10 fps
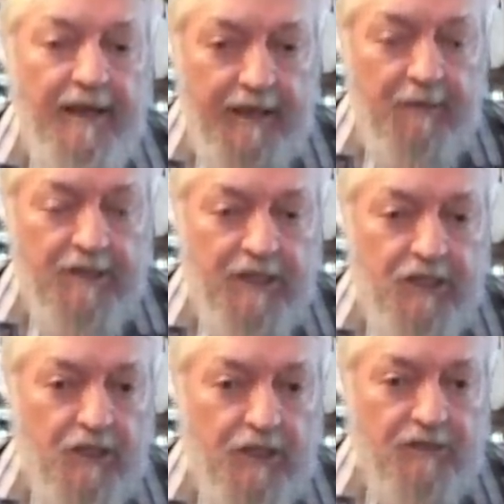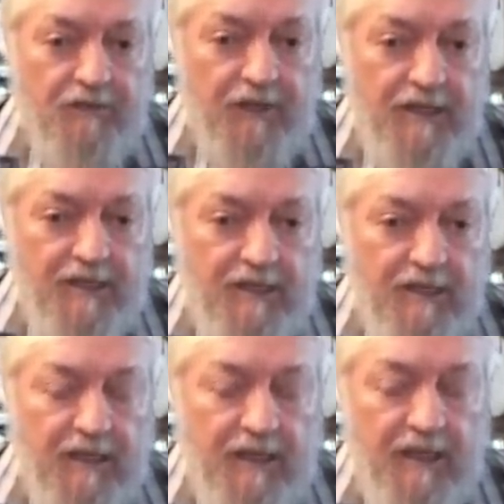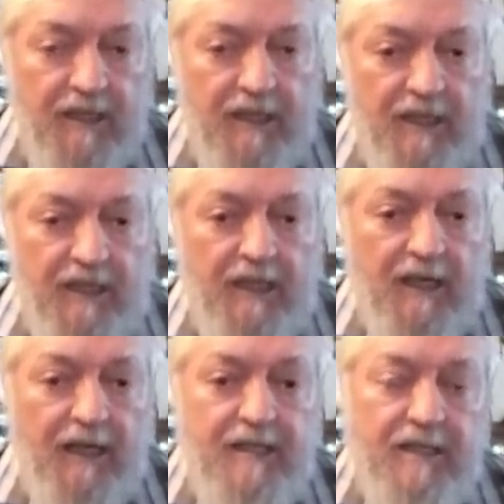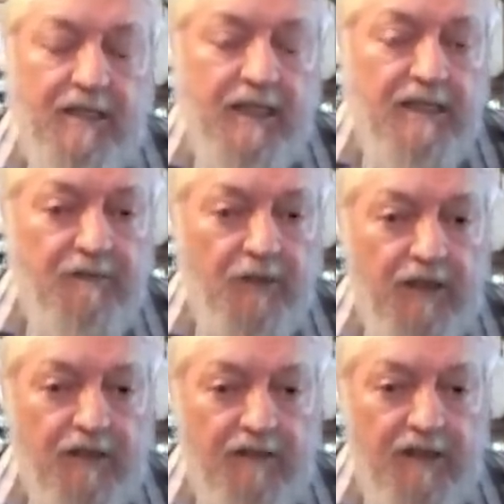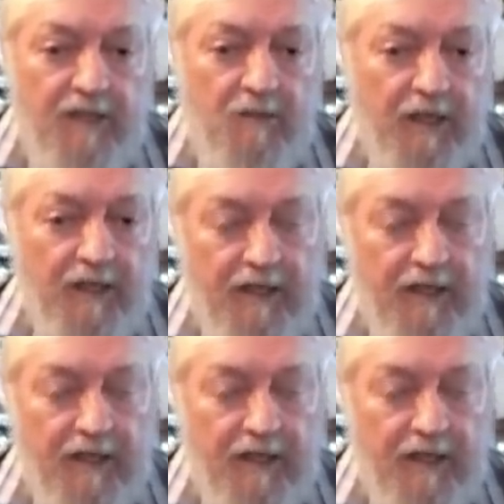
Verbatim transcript: He was in charge of that. Later in 1943, when